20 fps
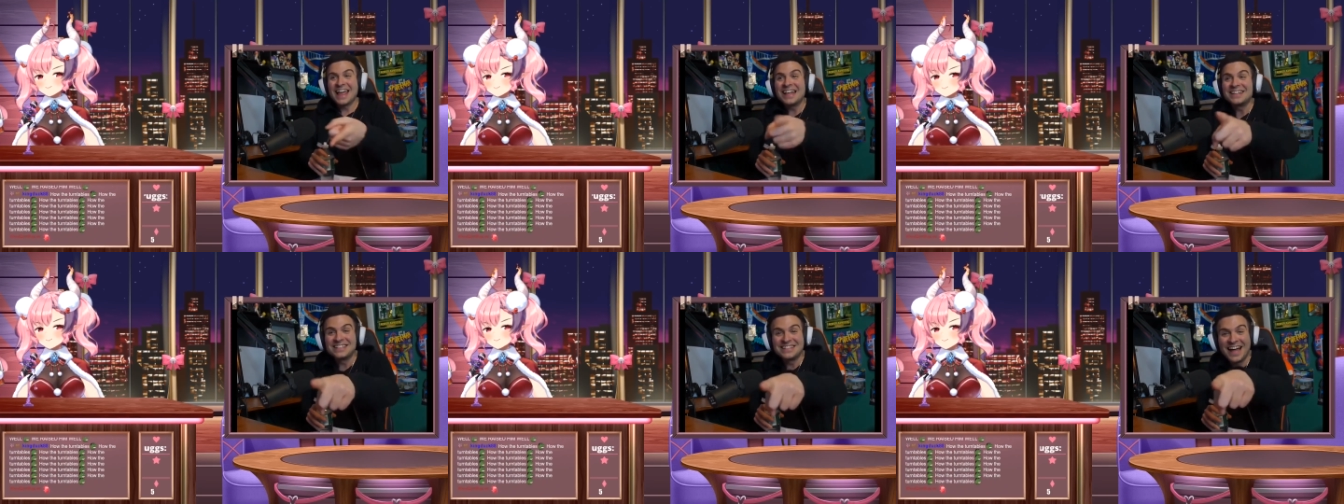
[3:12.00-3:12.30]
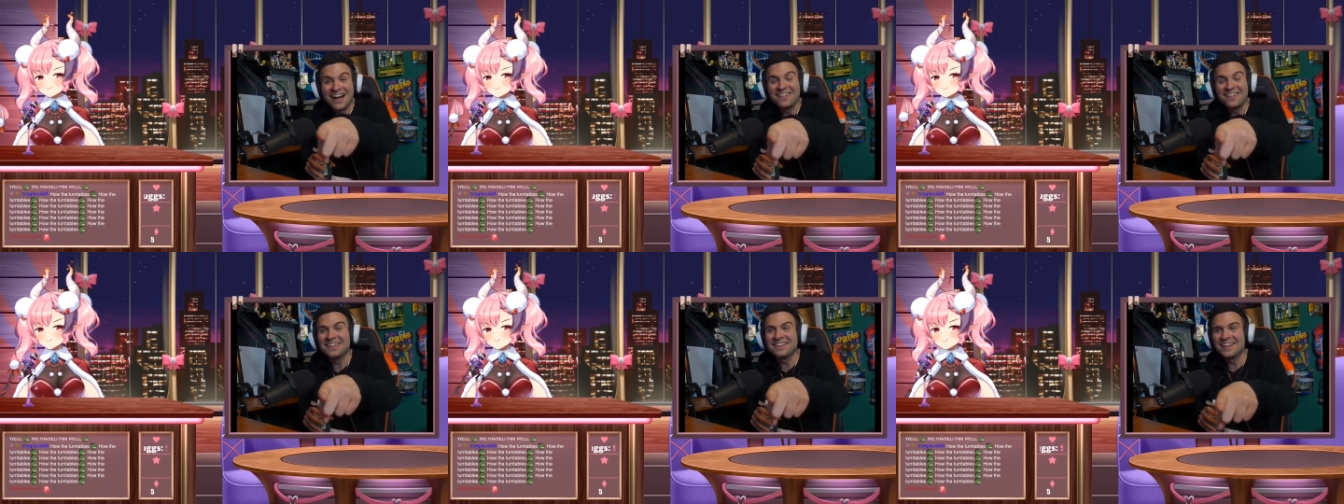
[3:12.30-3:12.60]
that
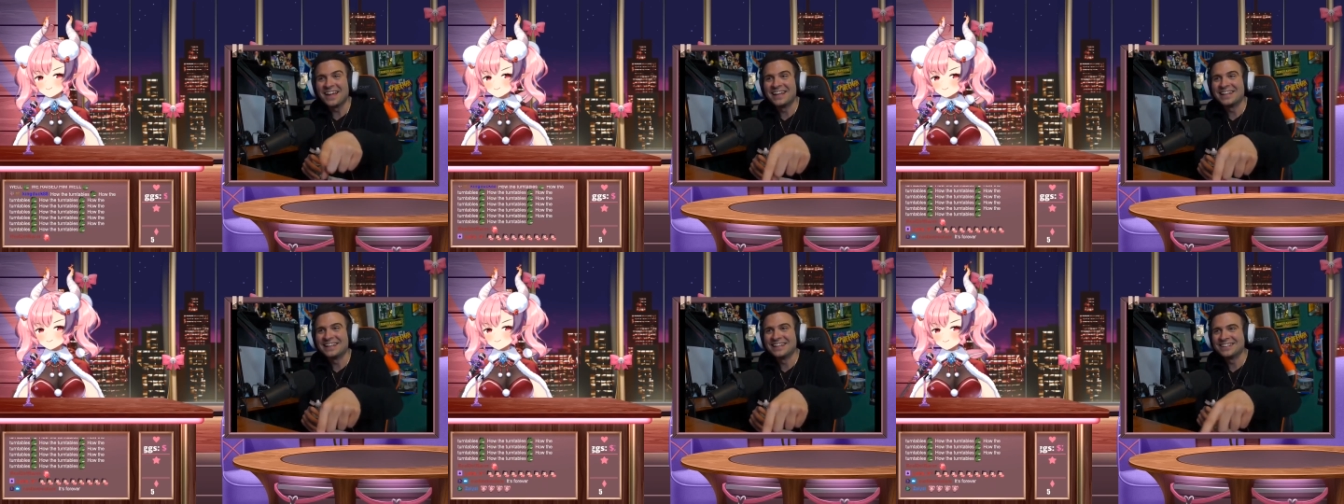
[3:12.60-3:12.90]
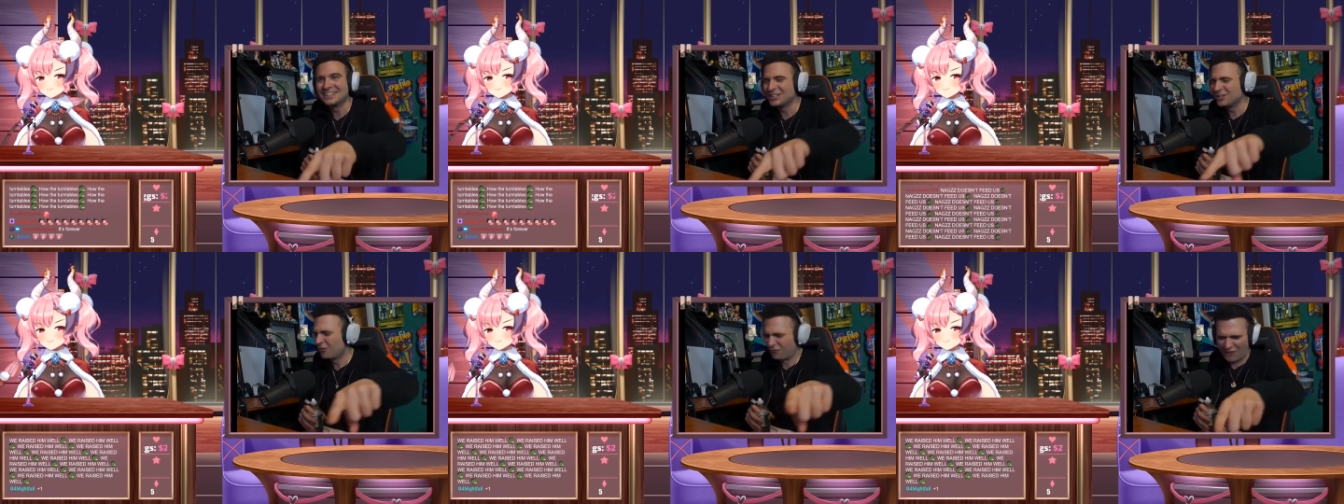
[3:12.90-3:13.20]
sounded like it.
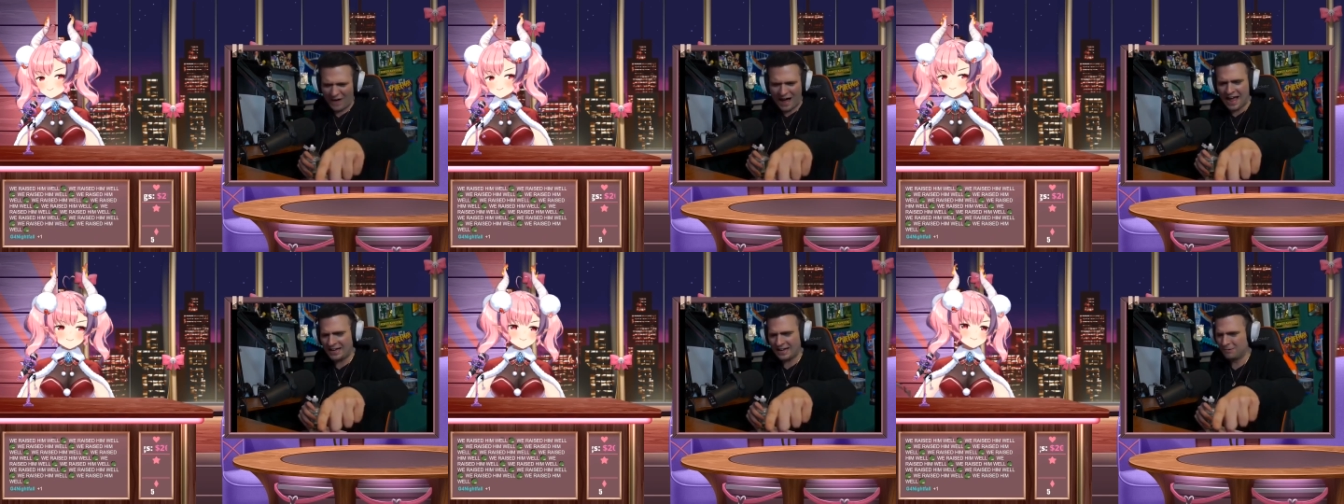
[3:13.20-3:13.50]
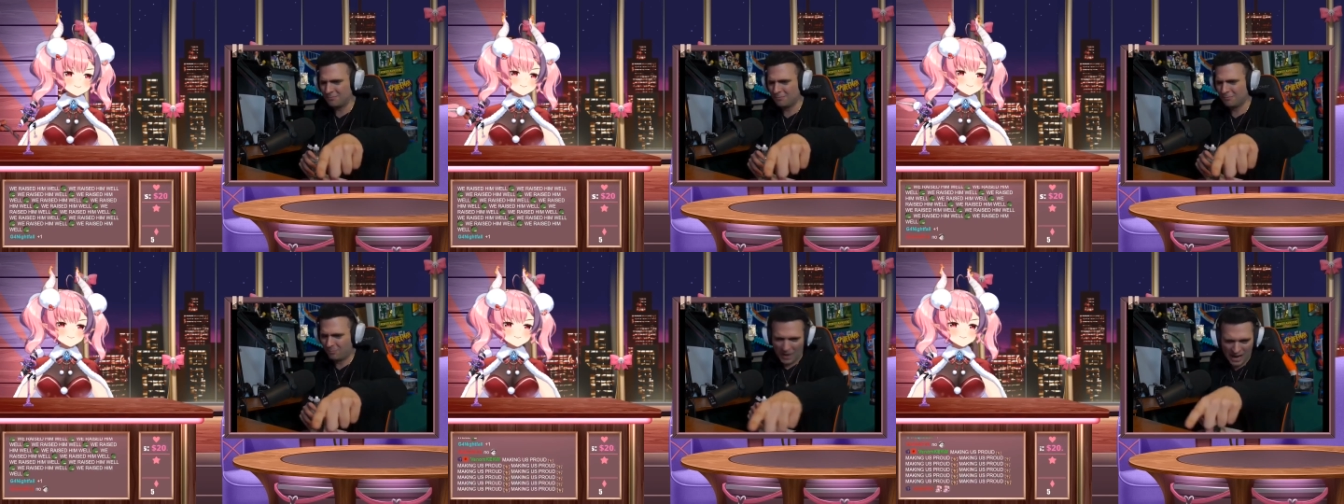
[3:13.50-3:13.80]
You know, fine,
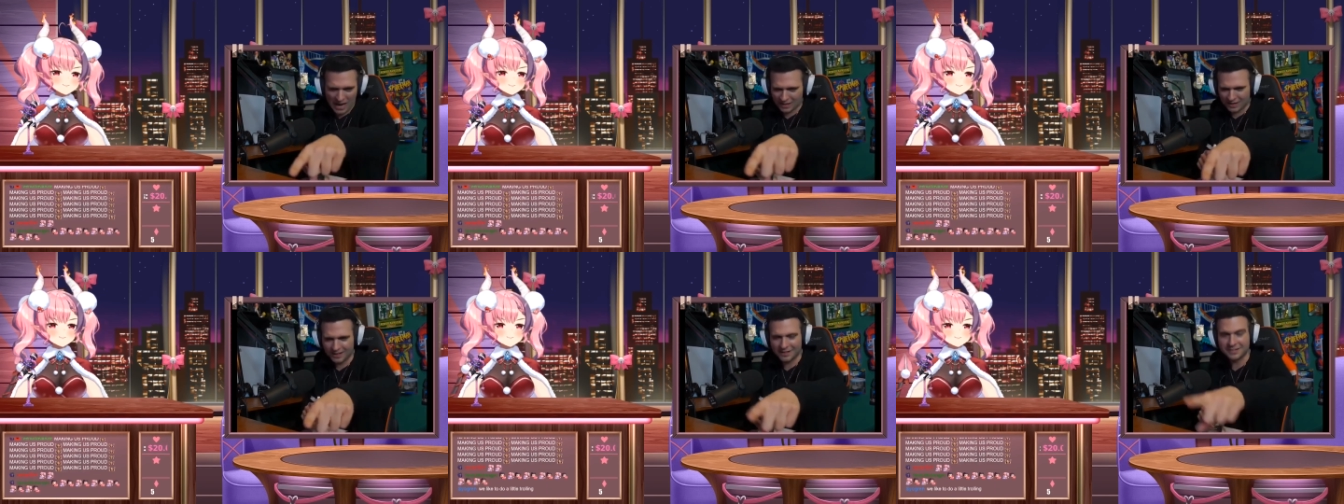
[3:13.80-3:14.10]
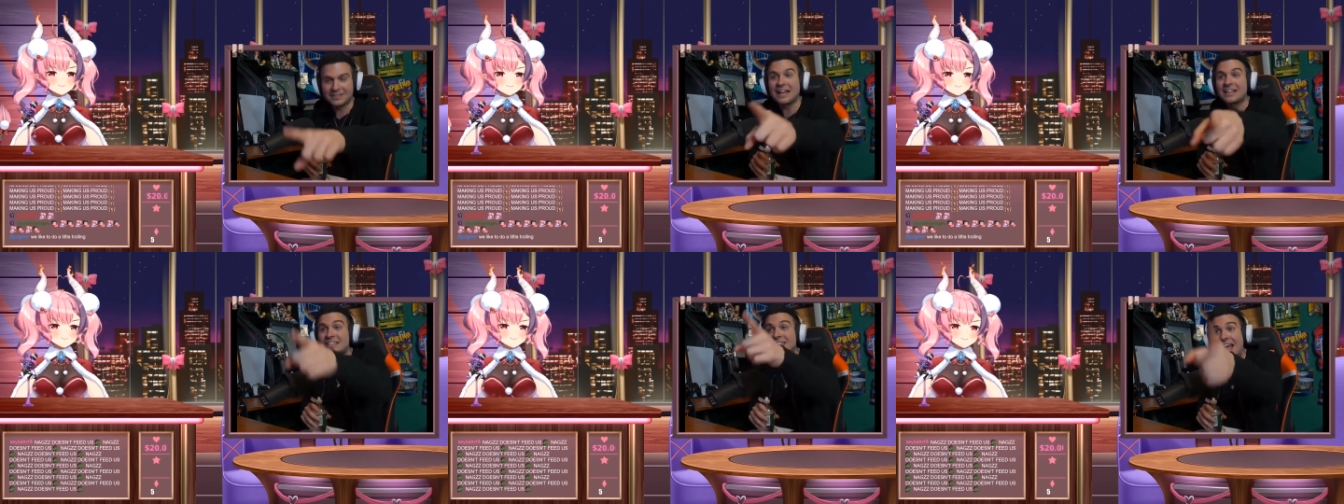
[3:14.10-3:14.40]
Baka.
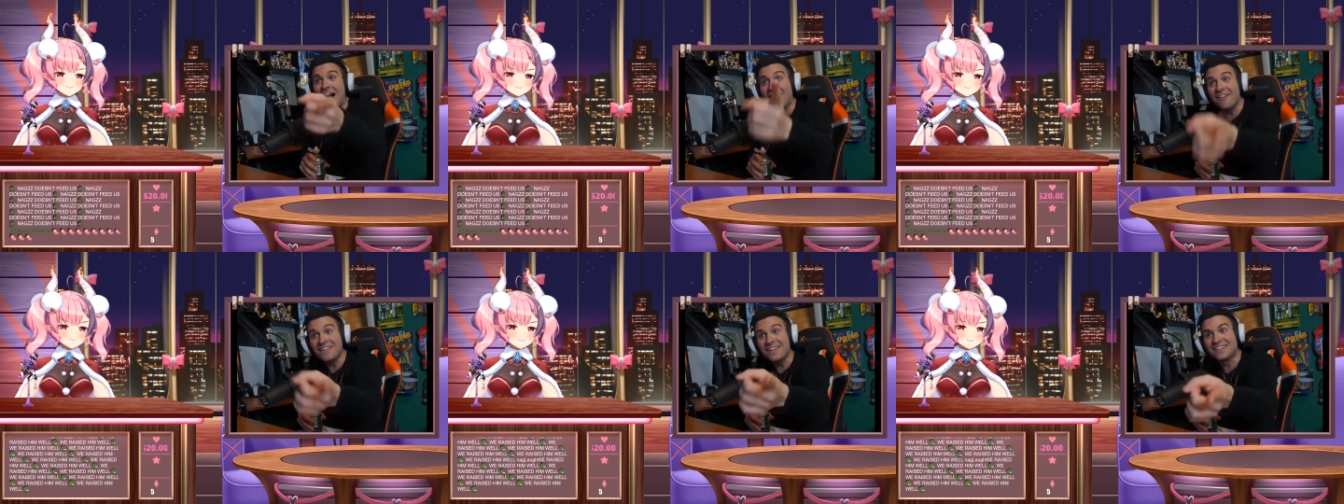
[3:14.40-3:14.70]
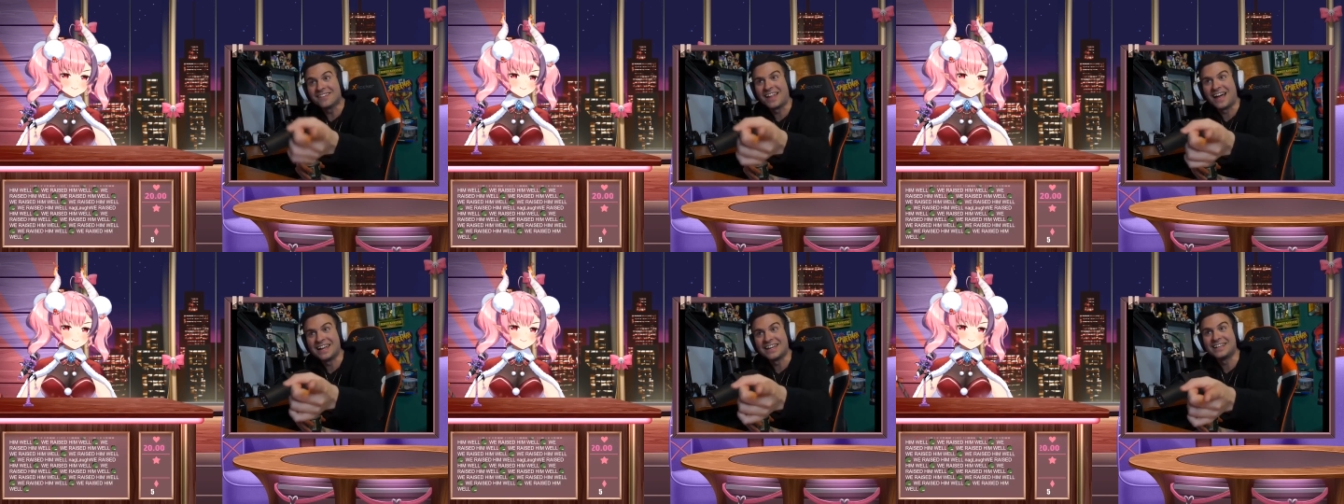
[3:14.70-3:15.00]
That sounded
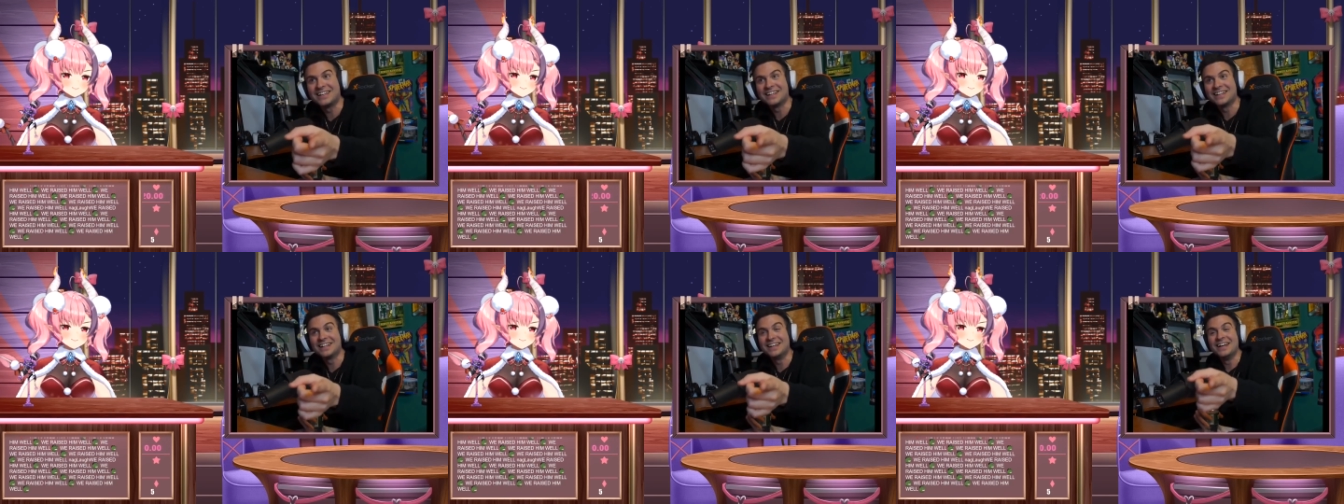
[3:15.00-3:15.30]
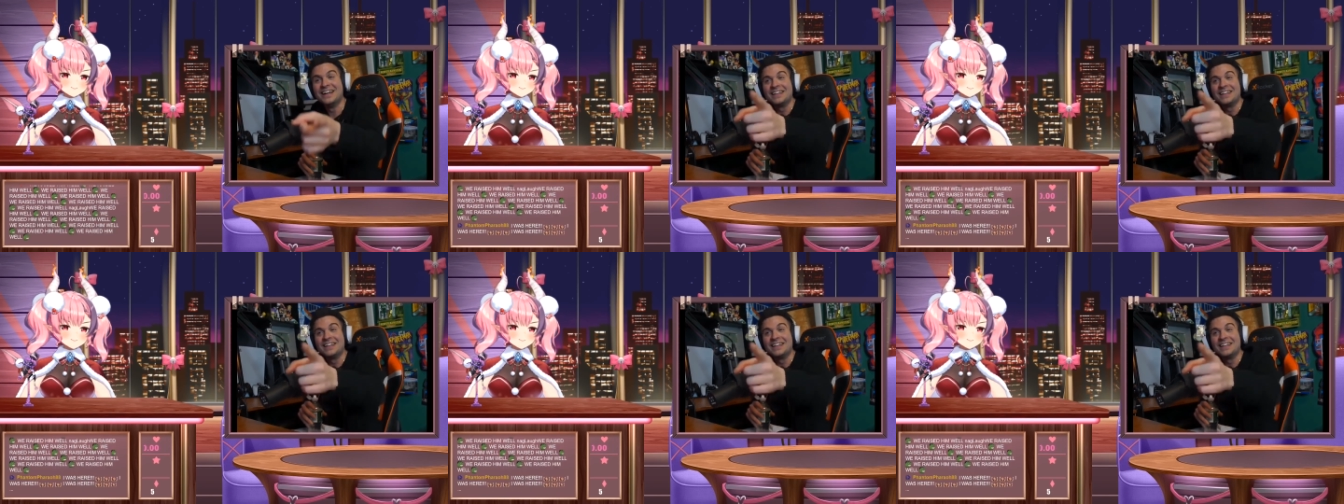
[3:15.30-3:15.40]
like it.